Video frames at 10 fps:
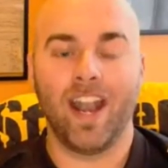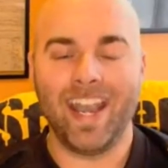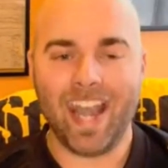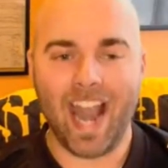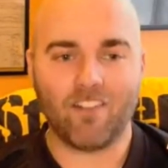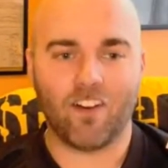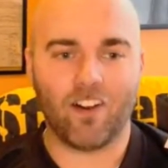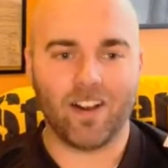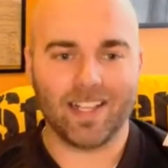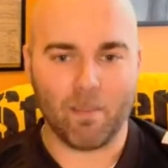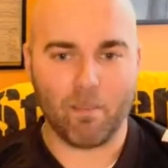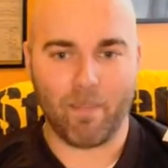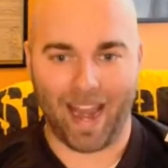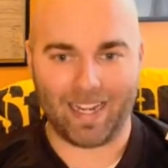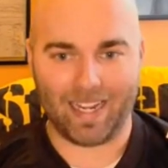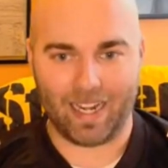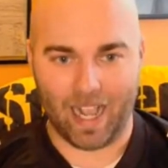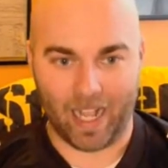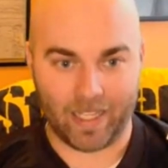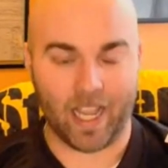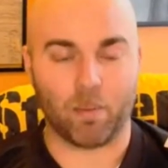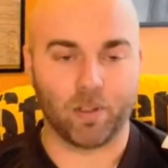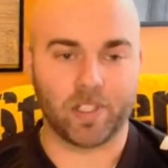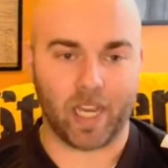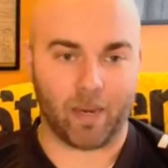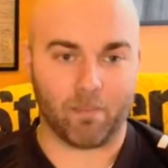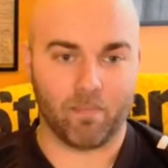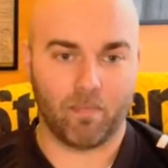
never demanded a double team.